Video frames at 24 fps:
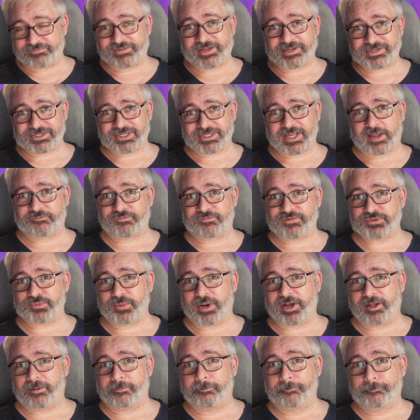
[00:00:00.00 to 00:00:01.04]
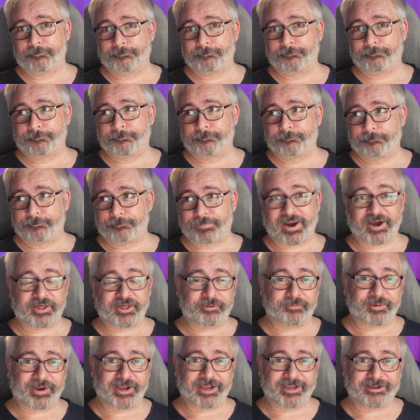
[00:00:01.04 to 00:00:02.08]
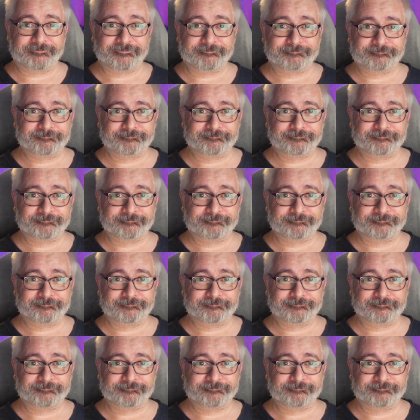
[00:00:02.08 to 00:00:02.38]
that stuff as well, by the way.